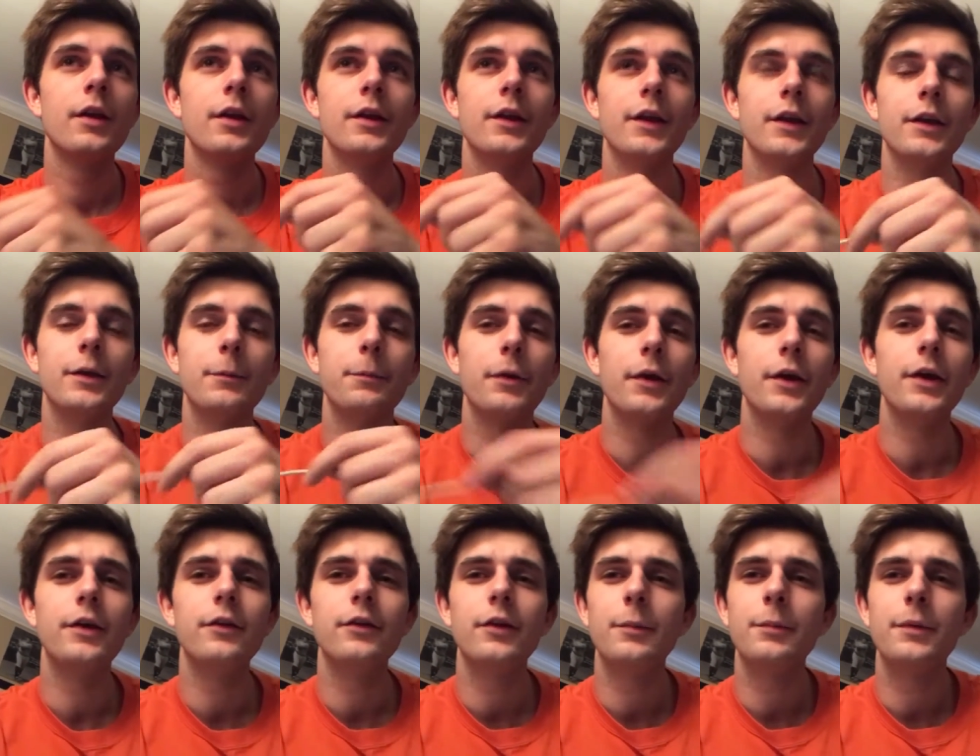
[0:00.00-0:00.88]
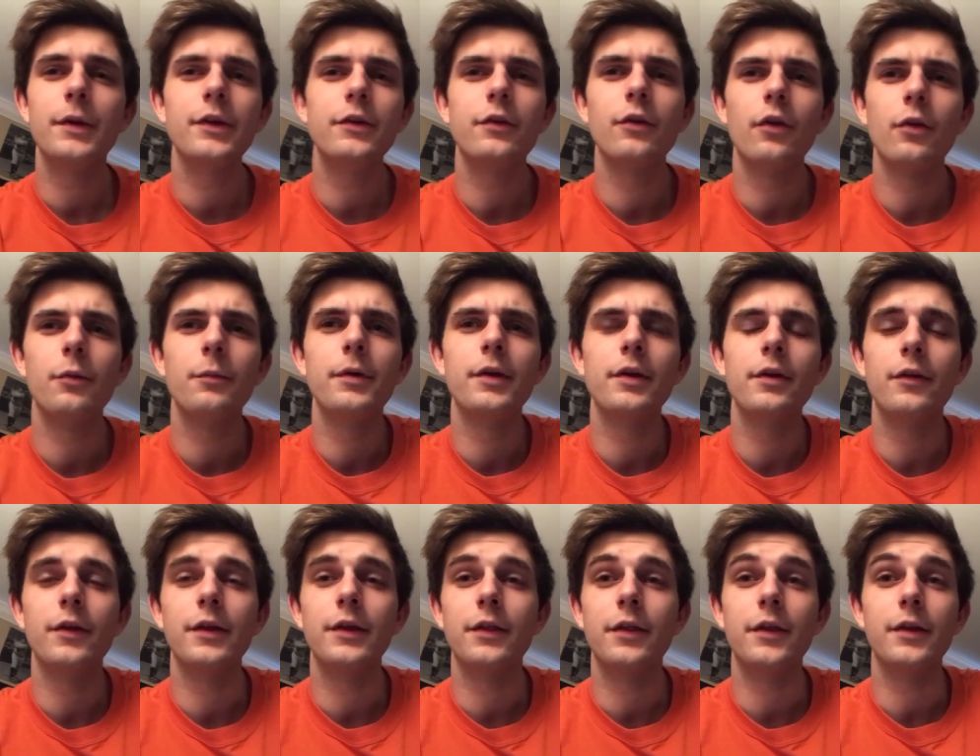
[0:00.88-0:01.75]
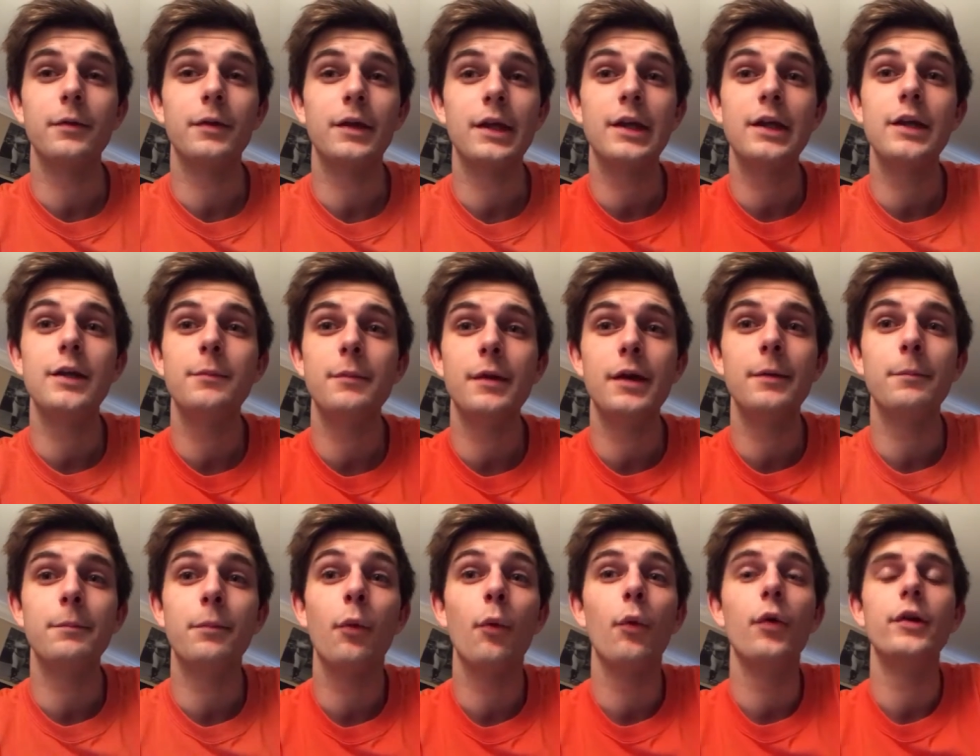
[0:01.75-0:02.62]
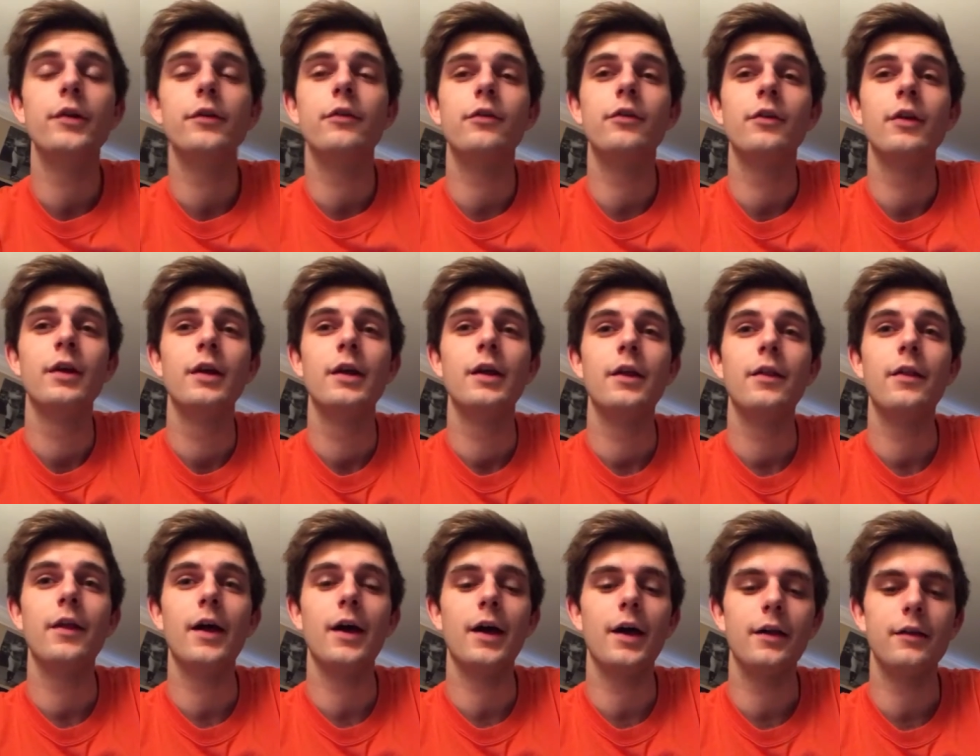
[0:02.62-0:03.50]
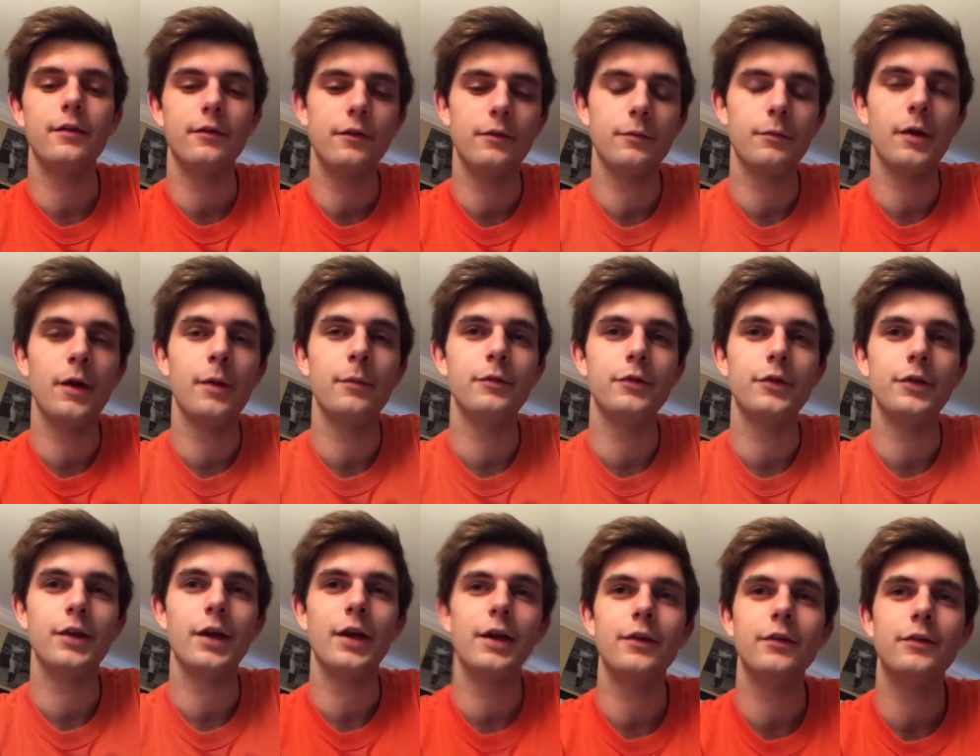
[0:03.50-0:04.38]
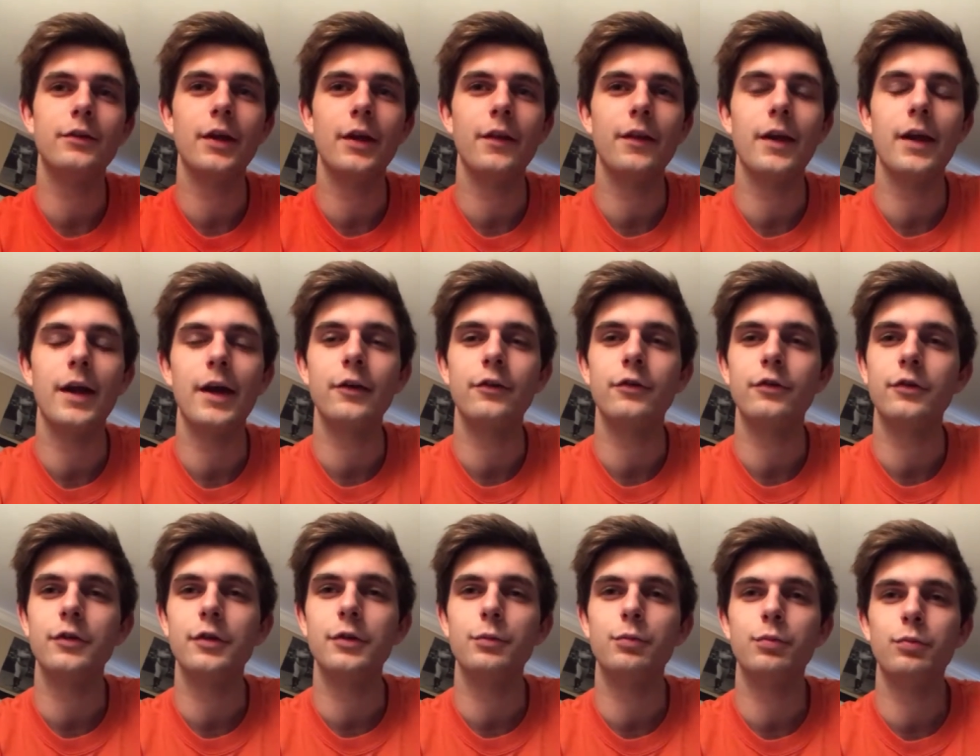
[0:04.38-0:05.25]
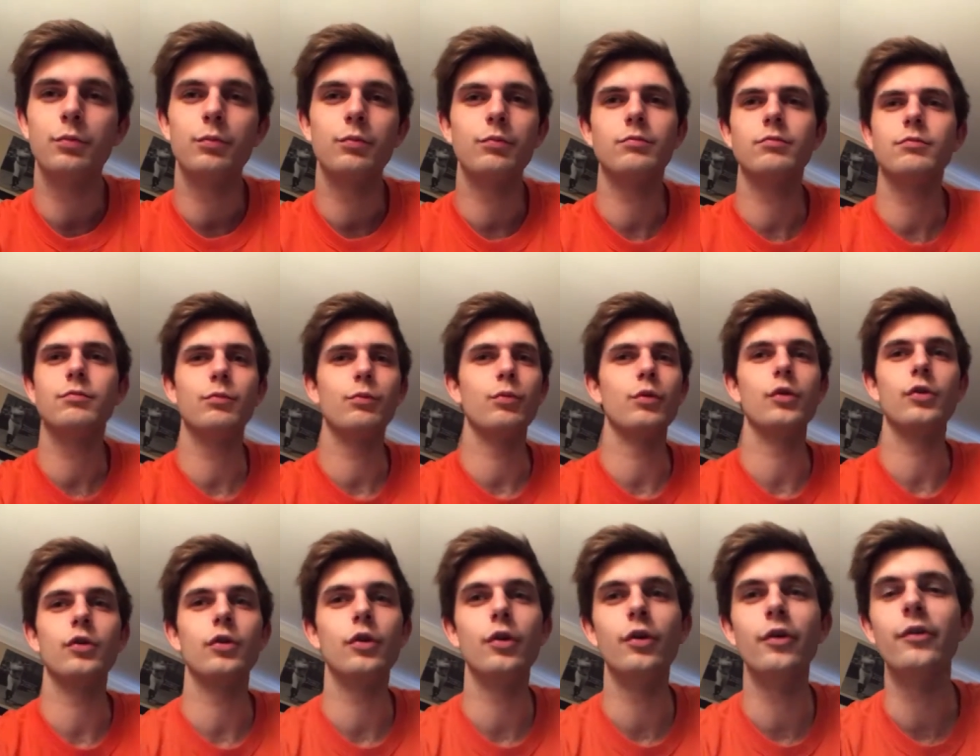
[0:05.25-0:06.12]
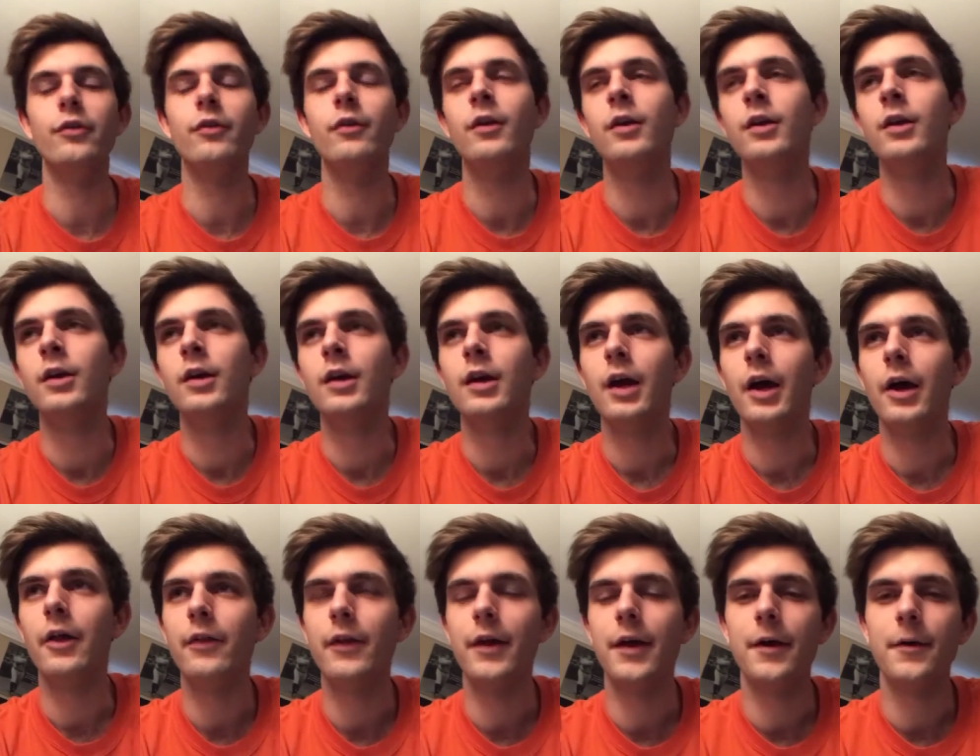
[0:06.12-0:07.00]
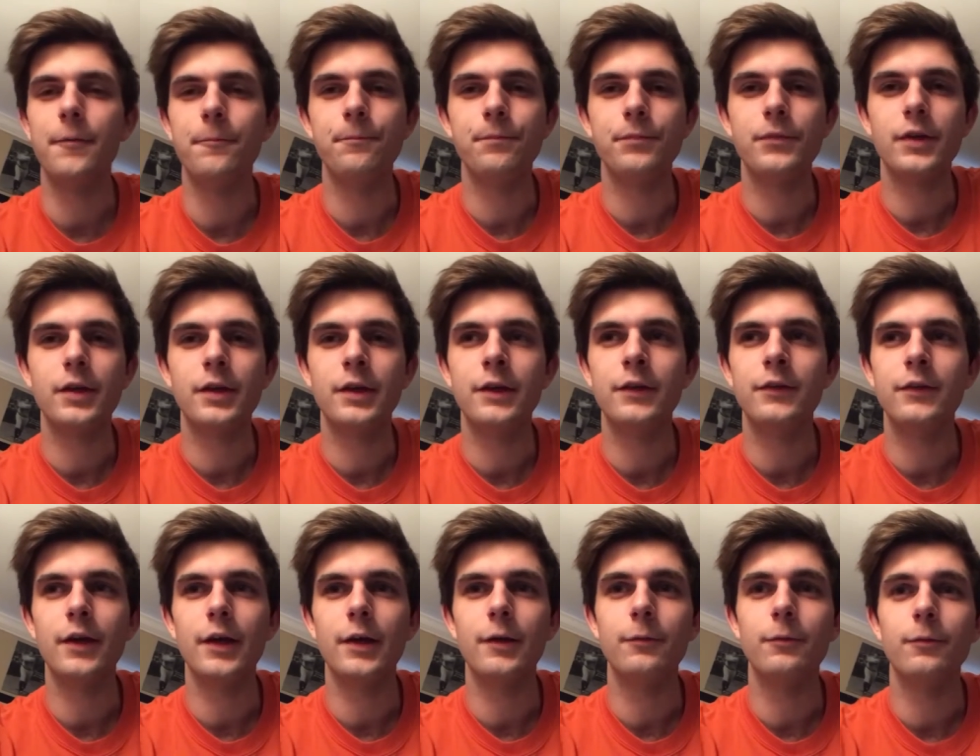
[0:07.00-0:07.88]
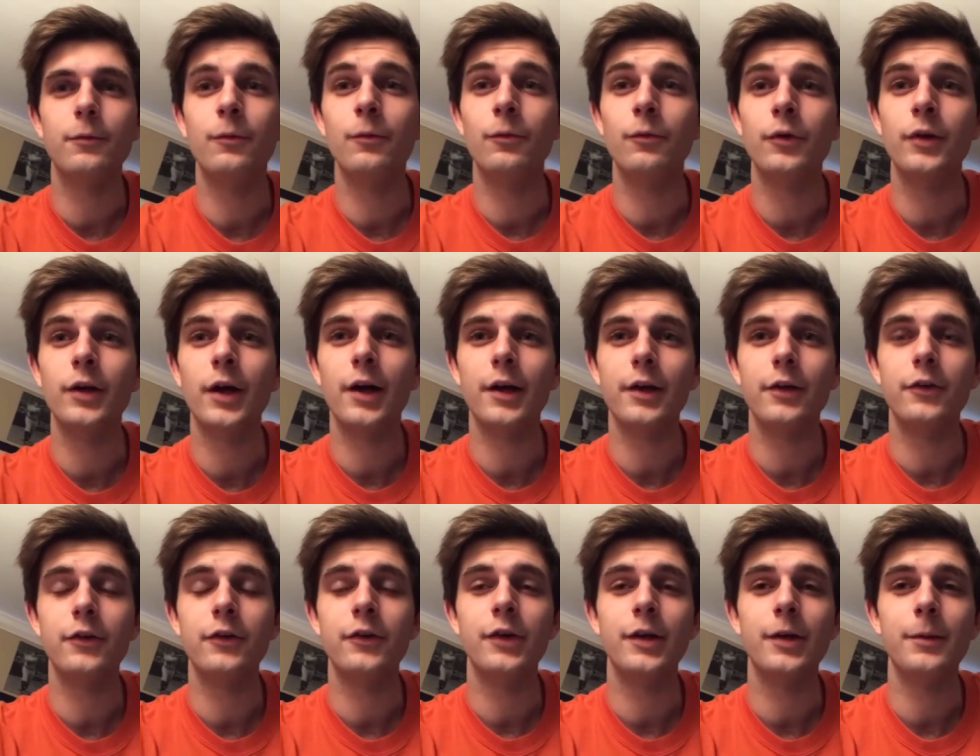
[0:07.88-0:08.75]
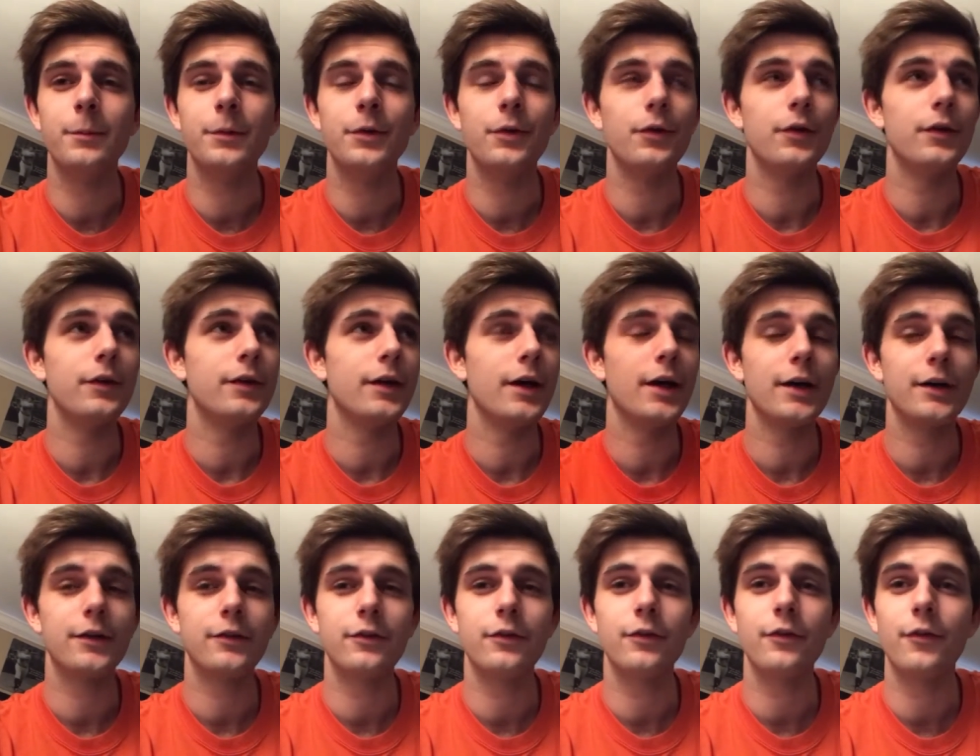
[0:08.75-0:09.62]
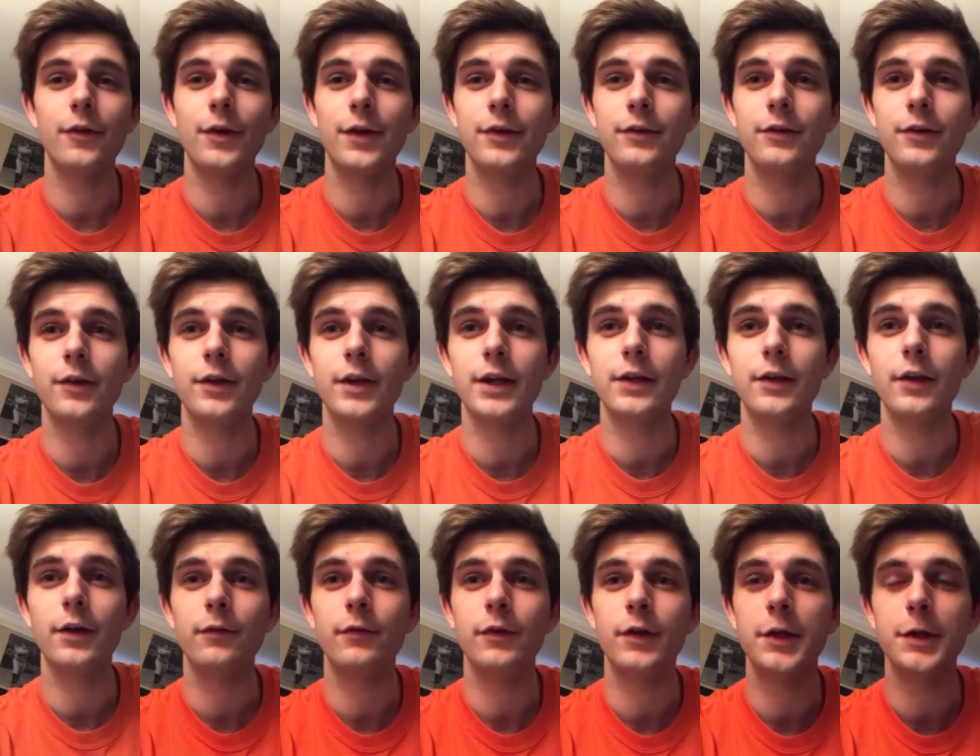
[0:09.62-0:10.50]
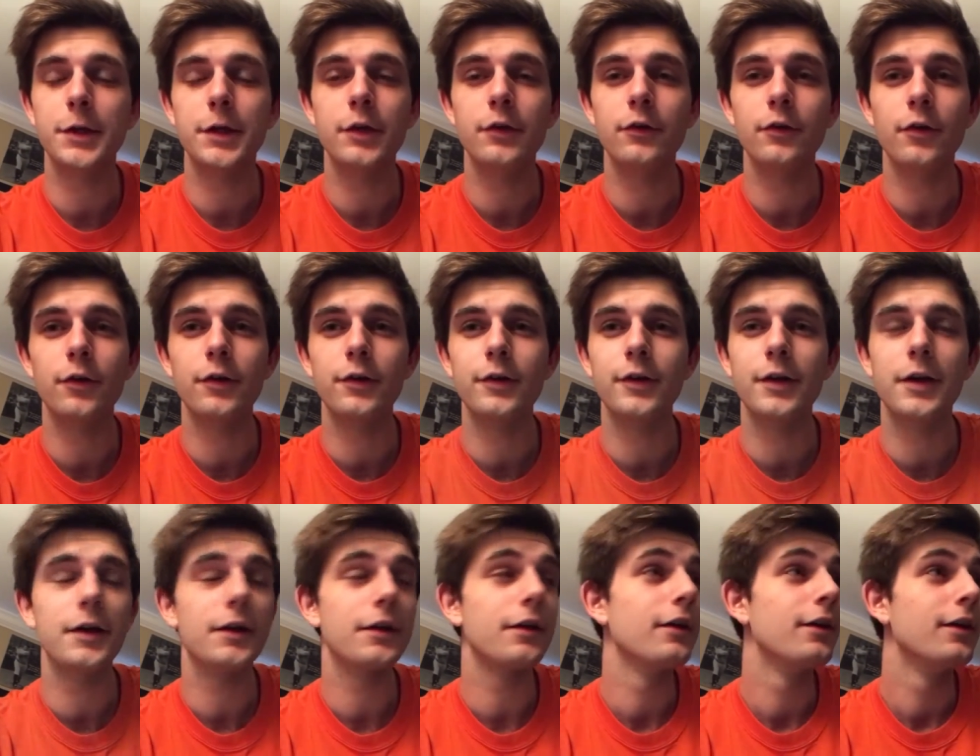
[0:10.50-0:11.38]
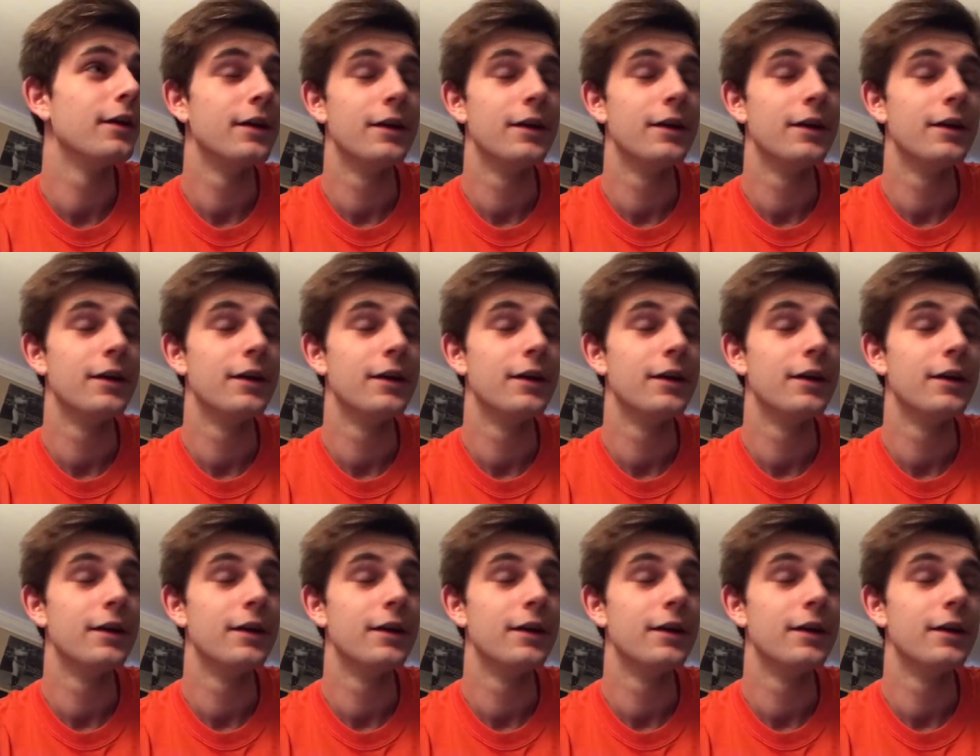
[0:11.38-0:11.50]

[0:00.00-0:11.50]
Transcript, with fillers: like he plays he plays a little bit of, like the key main points that MGK said that actually were good. And then he said, Rihanna just hit me on the text last night. I left hickeys on her neck.